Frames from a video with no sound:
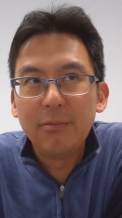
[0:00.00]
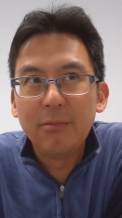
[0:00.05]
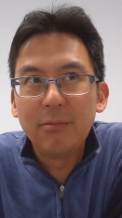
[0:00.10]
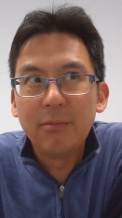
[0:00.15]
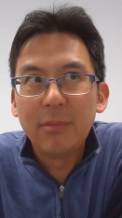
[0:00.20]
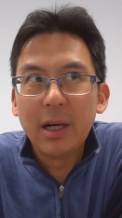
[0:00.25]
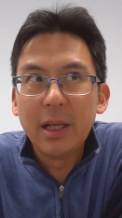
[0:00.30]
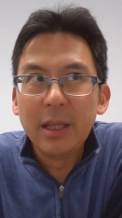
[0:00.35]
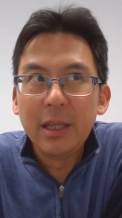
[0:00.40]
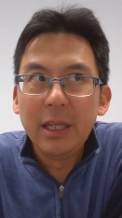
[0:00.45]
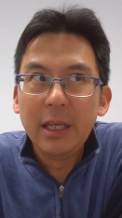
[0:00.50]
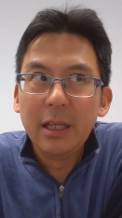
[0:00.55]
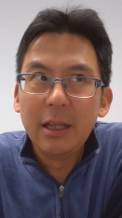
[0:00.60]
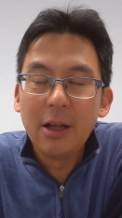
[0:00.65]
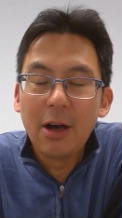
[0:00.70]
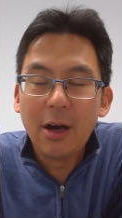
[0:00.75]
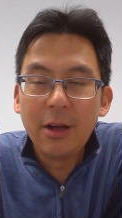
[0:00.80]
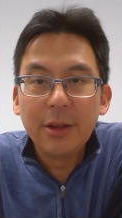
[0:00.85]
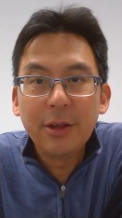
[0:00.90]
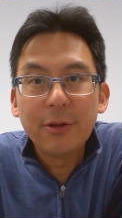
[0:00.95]
money
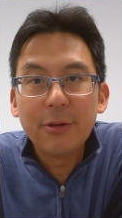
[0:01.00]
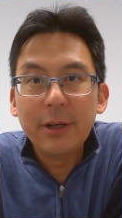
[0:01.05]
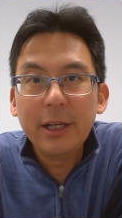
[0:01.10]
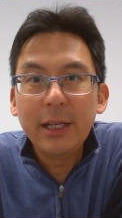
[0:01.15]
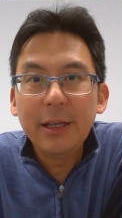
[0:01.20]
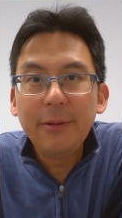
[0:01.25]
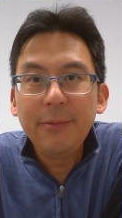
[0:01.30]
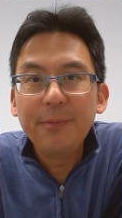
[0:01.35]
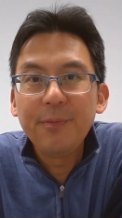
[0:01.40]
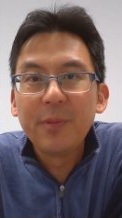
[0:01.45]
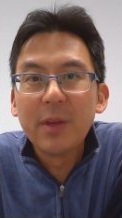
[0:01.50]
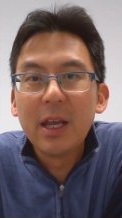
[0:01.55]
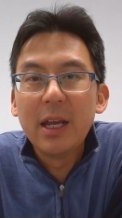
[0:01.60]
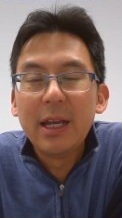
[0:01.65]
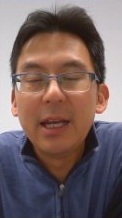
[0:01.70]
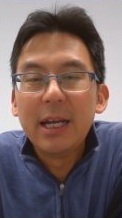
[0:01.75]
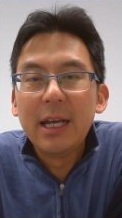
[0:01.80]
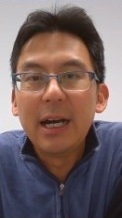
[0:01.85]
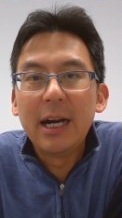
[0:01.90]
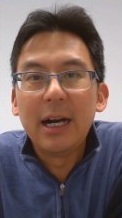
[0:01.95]
laundering.
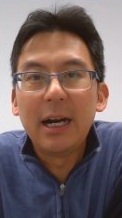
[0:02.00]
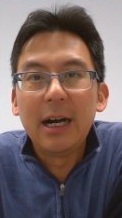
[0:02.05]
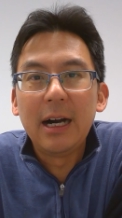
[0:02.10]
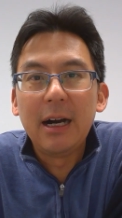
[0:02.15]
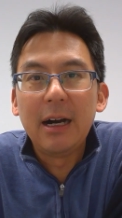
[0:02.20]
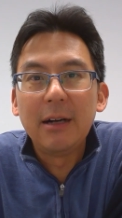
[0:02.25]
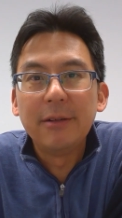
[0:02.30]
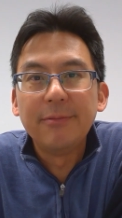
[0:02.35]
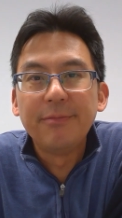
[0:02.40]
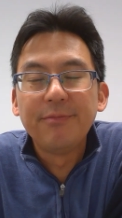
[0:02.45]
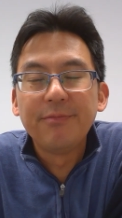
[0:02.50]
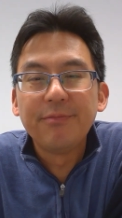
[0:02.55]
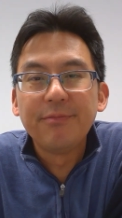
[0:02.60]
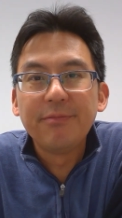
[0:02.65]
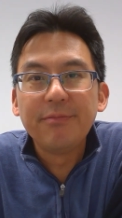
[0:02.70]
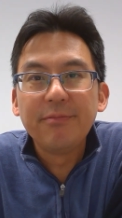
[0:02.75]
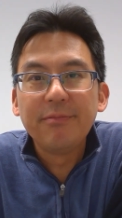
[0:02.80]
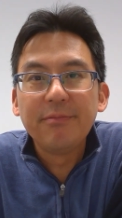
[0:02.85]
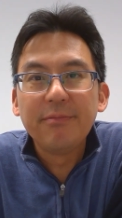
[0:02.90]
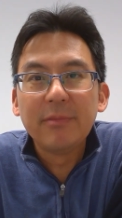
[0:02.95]

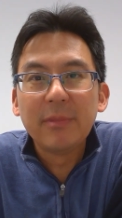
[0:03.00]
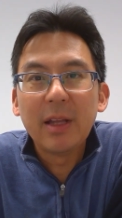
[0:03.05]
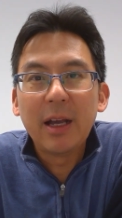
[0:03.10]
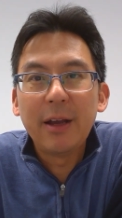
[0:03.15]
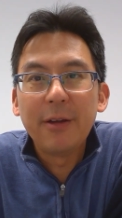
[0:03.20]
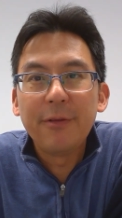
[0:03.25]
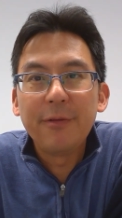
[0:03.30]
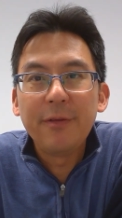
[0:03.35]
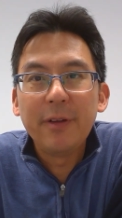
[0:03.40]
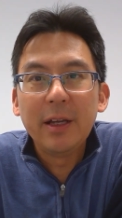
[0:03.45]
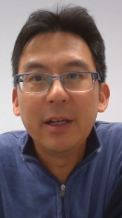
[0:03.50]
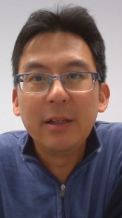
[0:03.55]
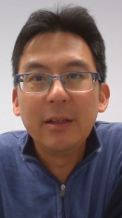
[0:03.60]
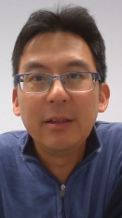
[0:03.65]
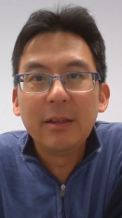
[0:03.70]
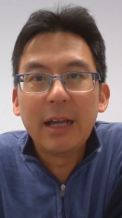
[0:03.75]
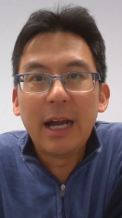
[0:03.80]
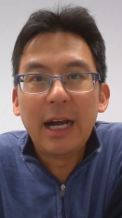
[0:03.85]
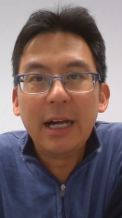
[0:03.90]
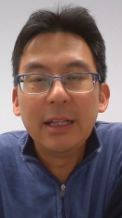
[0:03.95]
I
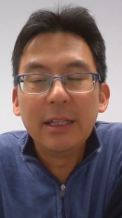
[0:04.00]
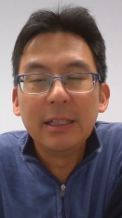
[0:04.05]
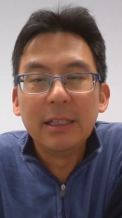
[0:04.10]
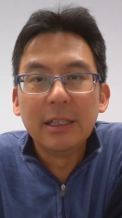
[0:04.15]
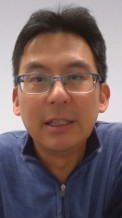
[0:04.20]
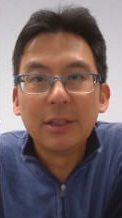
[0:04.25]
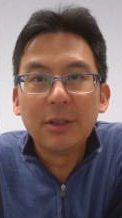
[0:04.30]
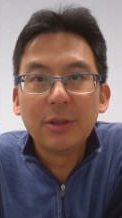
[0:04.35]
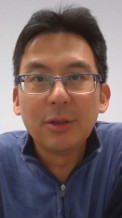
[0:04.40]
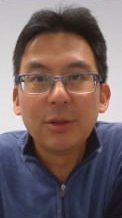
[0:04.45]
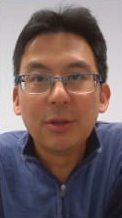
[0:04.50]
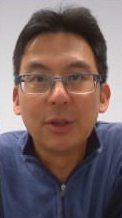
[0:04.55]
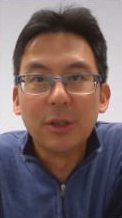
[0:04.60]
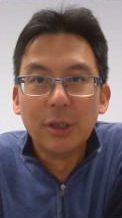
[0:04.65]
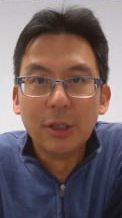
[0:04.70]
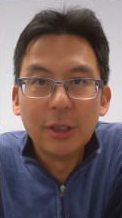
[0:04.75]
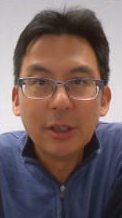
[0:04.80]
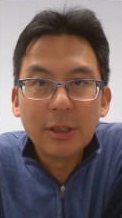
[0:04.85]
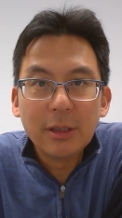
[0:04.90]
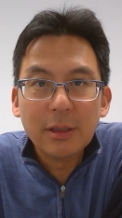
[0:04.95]
think that is
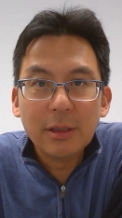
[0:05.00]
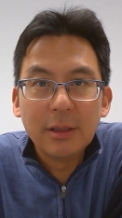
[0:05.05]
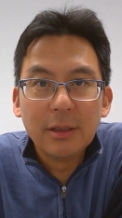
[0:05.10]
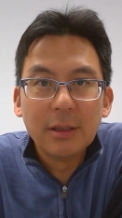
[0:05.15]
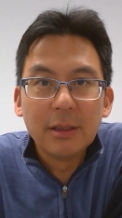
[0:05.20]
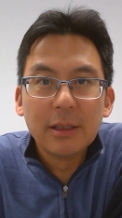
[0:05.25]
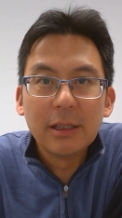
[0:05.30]
good.